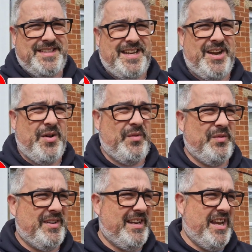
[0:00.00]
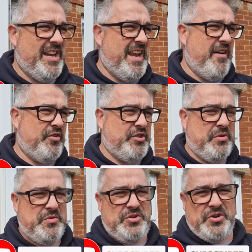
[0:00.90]
you're never
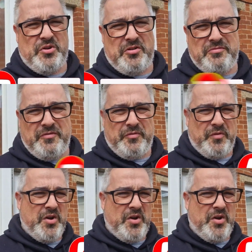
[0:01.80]
too sure of